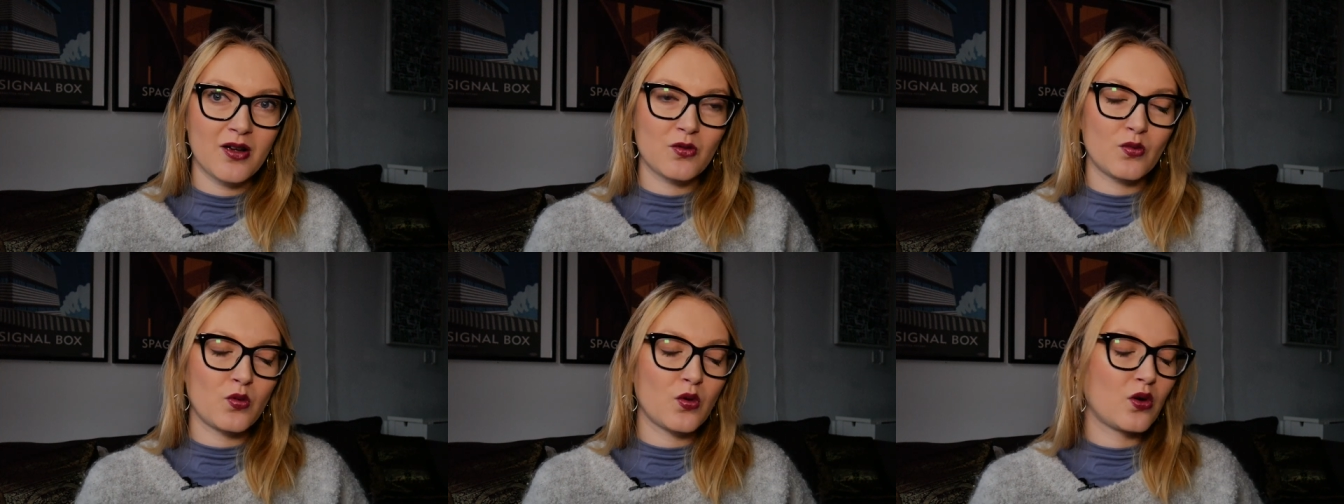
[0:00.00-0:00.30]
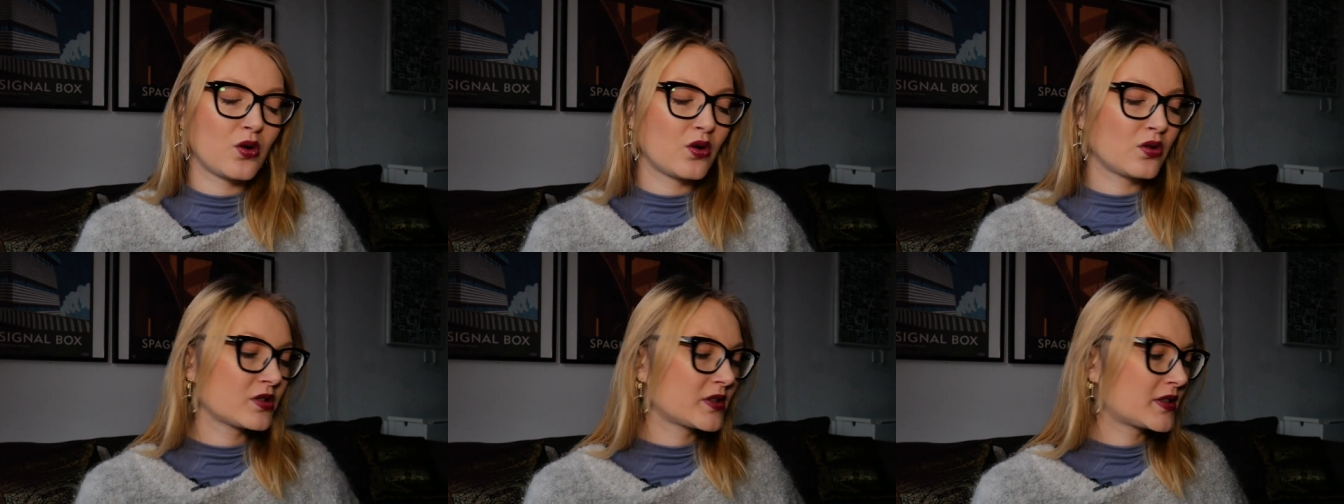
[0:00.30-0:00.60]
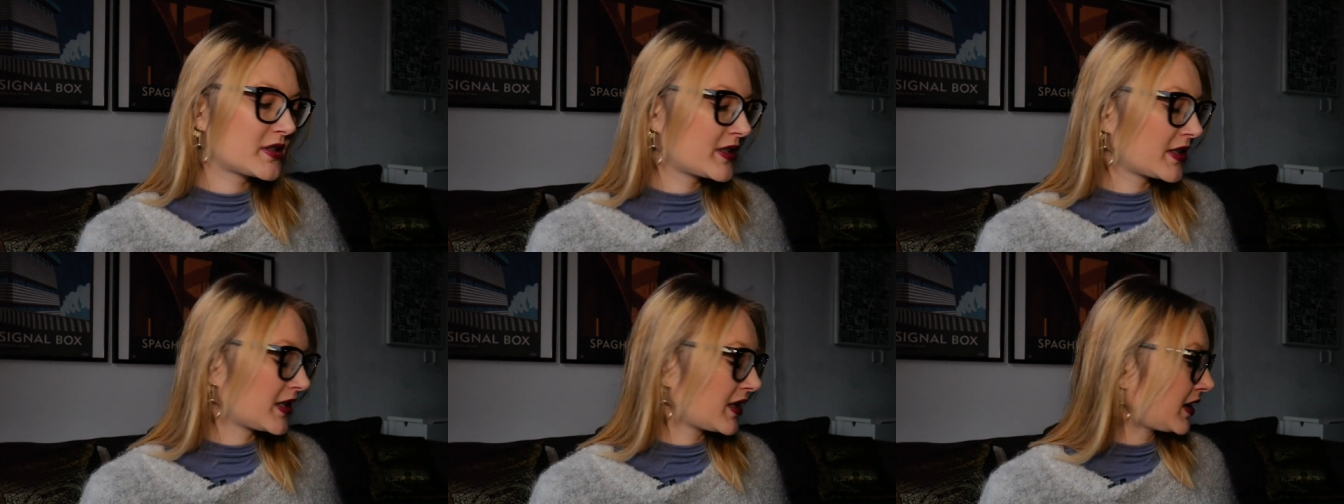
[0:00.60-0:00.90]

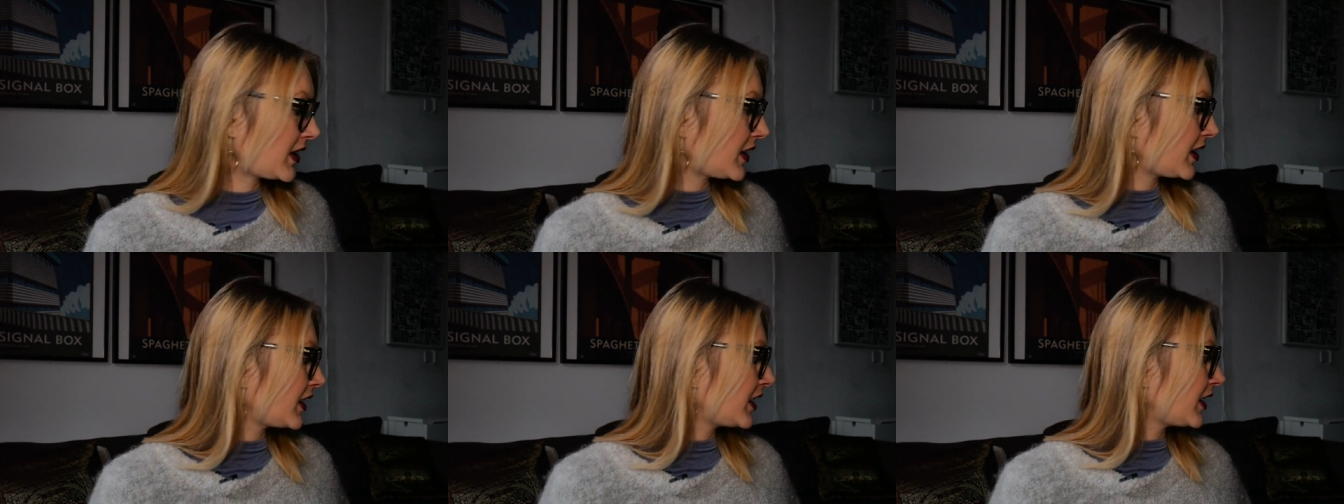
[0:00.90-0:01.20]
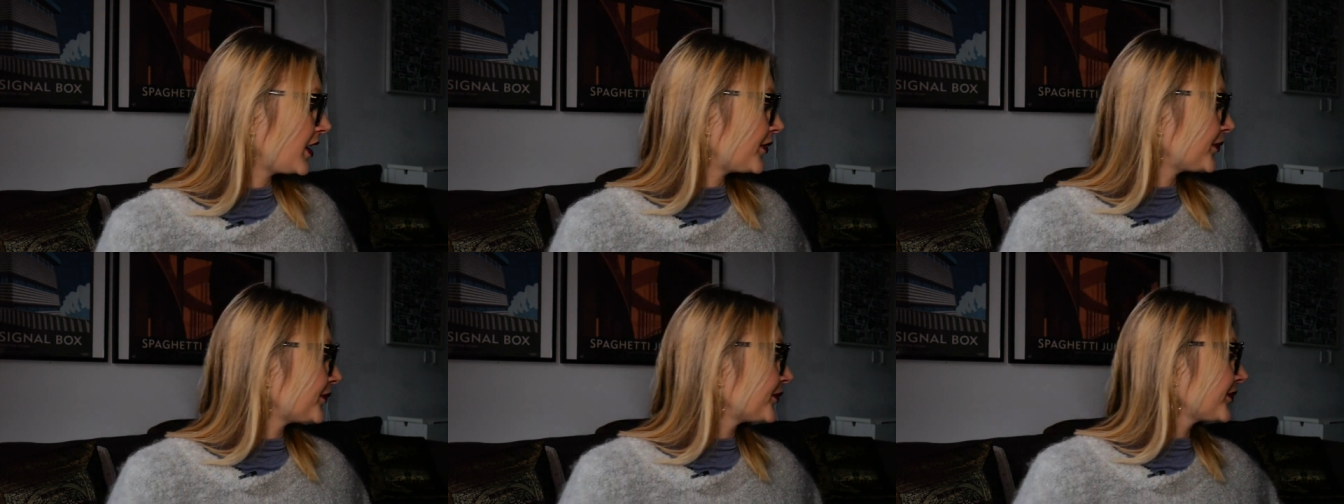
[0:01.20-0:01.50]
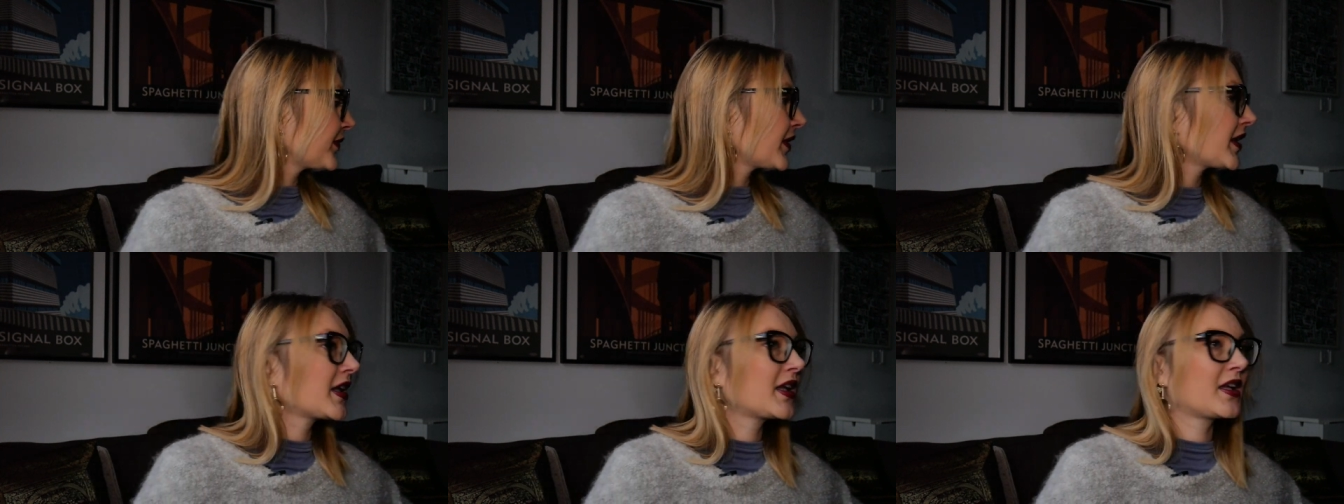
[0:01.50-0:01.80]
was um,
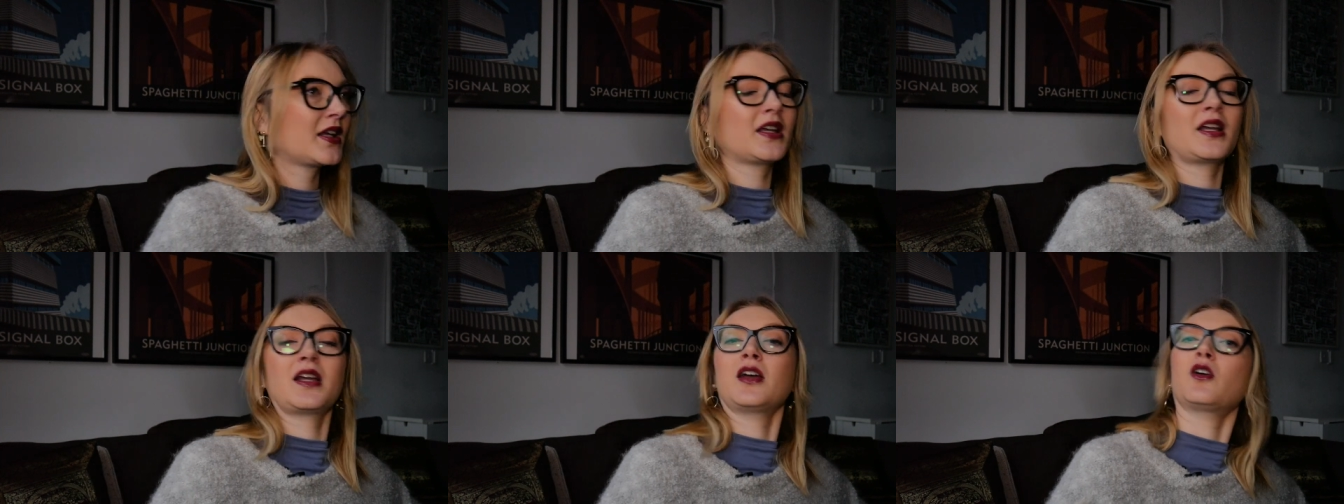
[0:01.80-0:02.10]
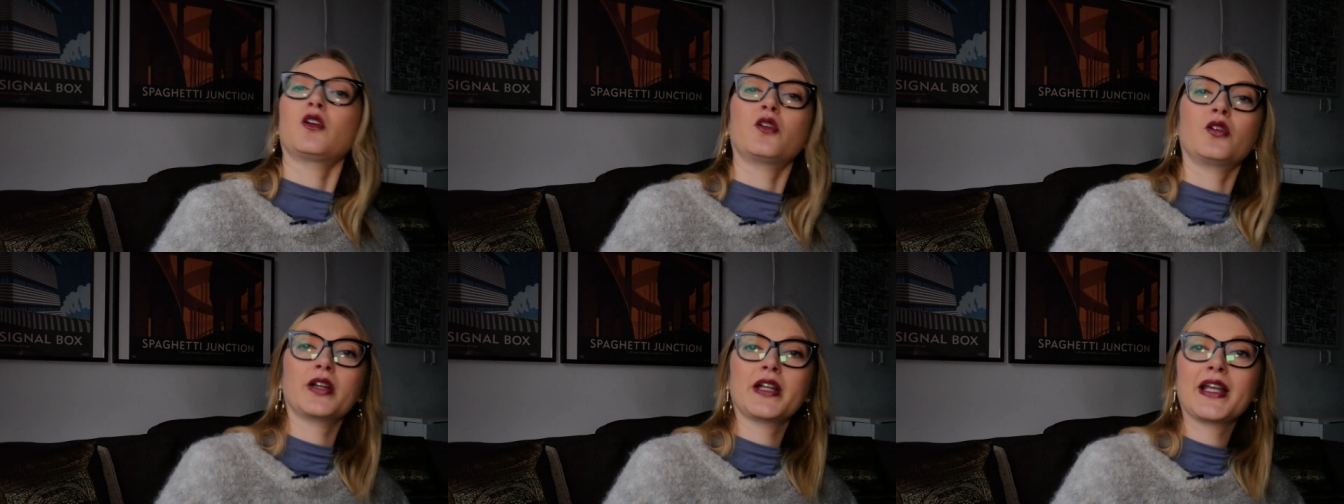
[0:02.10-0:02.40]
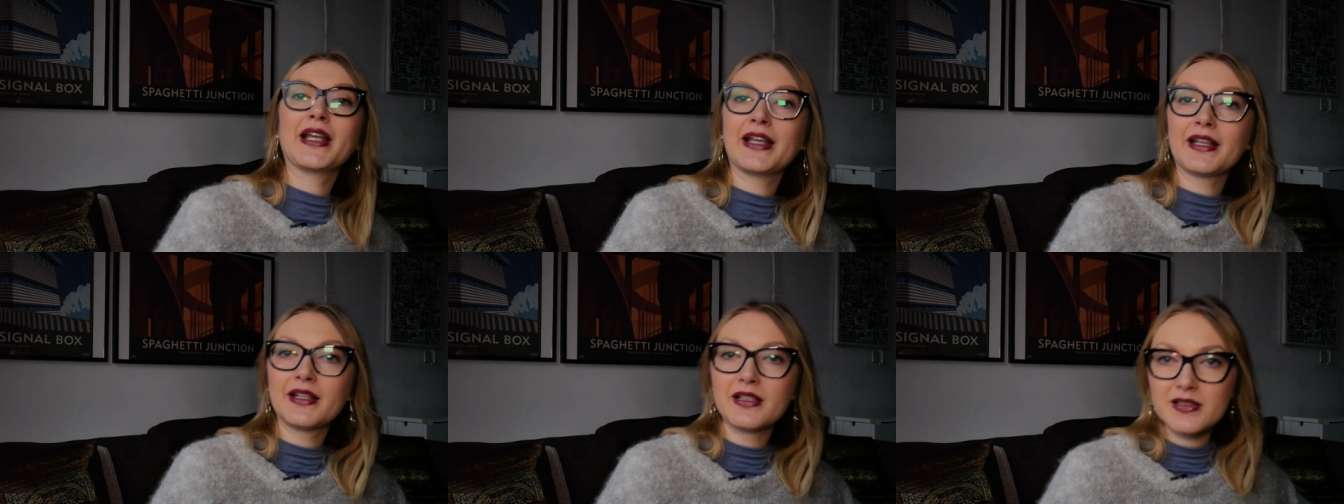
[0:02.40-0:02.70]
or
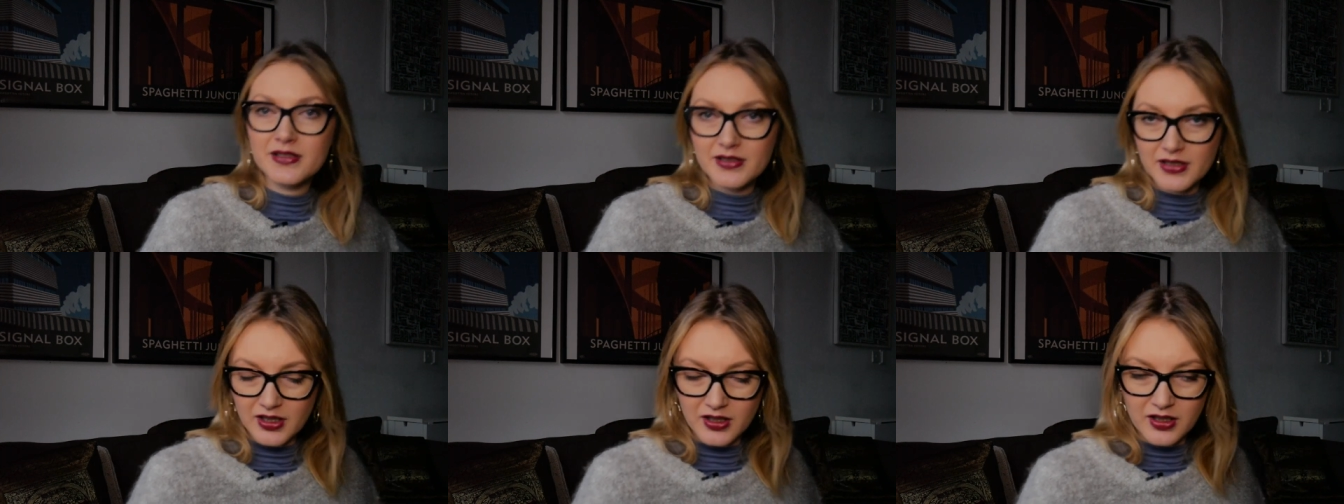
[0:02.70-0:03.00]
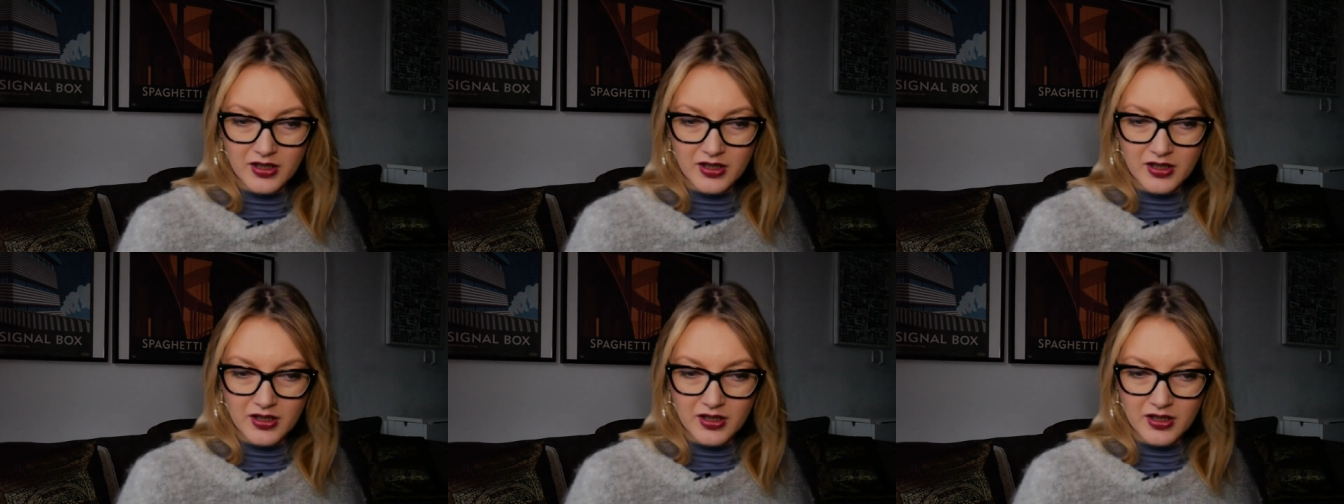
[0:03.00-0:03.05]
is